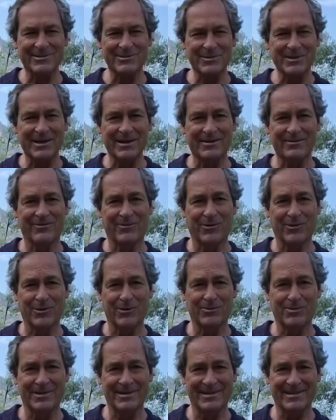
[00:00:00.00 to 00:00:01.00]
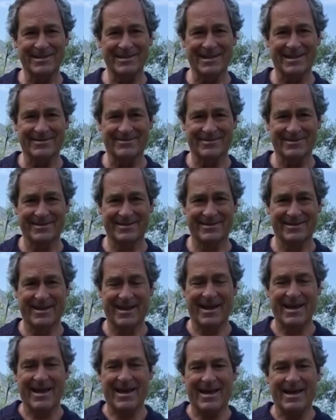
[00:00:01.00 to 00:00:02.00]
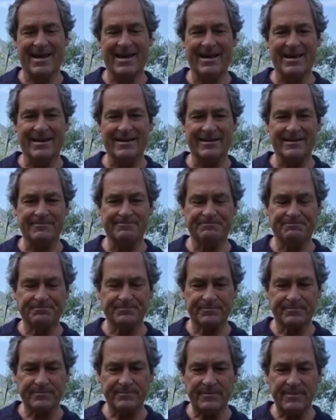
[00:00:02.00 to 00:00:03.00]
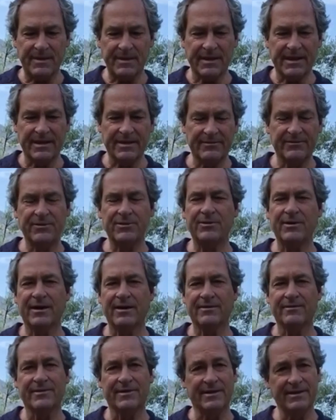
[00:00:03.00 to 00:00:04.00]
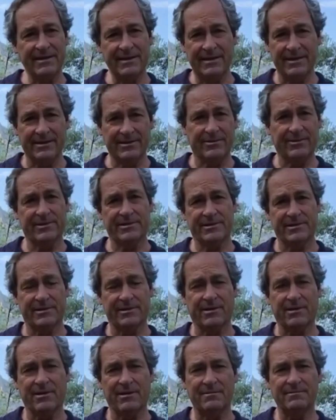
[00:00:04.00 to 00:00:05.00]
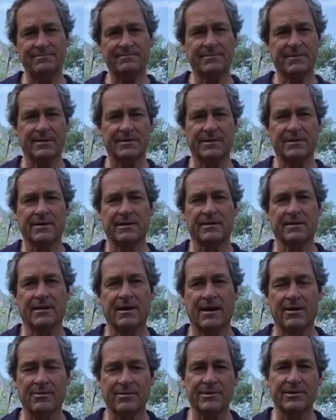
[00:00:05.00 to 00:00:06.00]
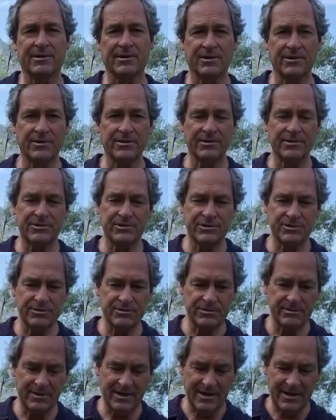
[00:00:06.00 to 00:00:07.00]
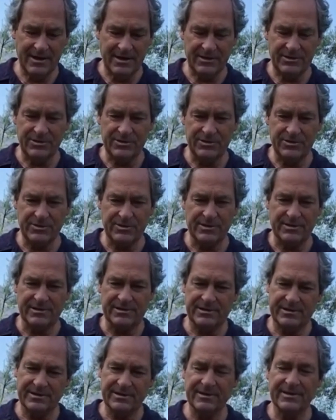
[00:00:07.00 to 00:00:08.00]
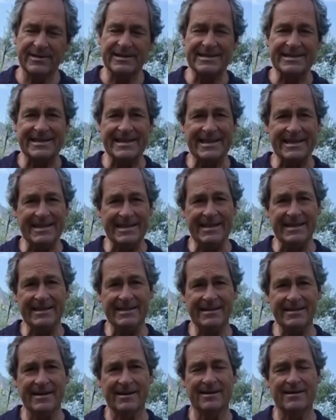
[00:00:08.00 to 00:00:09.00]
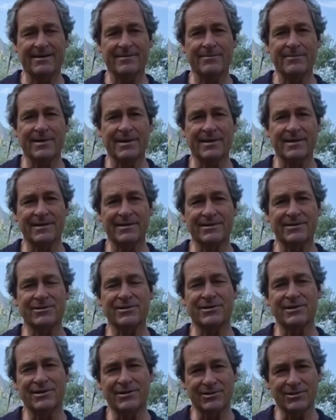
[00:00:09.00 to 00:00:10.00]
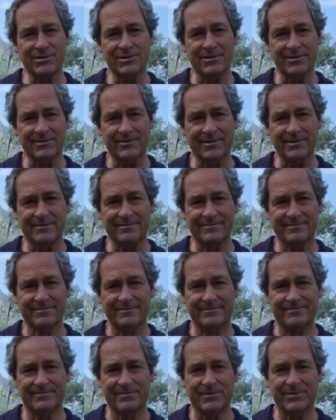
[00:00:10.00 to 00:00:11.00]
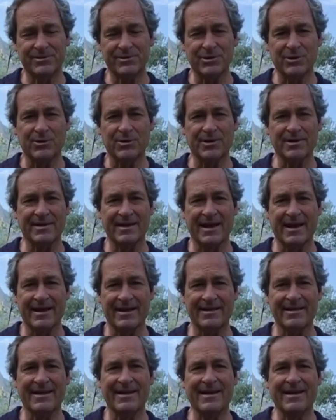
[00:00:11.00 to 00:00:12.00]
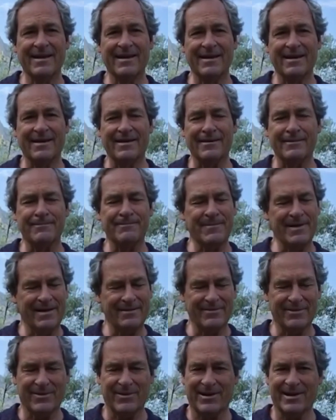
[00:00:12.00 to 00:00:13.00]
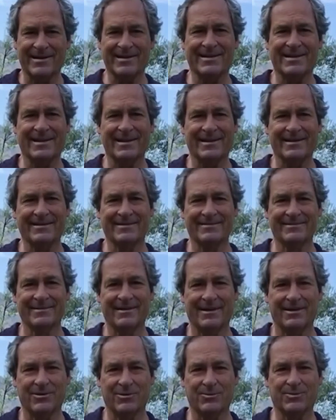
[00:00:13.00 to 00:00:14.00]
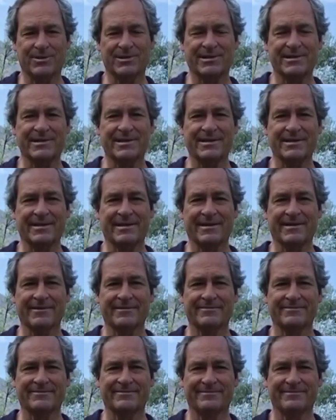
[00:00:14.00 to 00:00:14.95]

We have 4 openings left, and if you have any interest at all, then I would encourage you to consider attending, because you deserve it. So with that, have a great day. I hope to see you there.